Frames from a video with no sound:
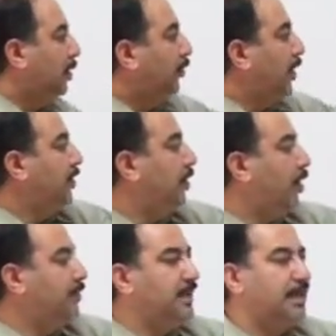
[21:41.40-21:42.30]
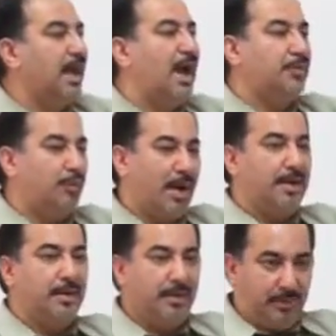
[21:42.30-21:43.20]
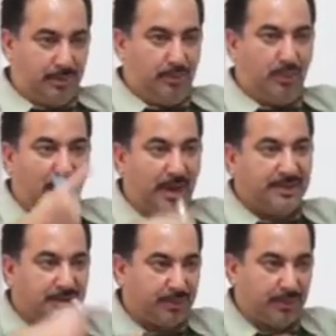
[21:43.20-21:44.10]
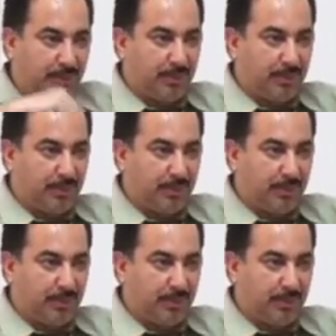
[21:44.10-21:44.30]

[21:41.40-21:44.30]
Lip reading: When the object at 1, while it's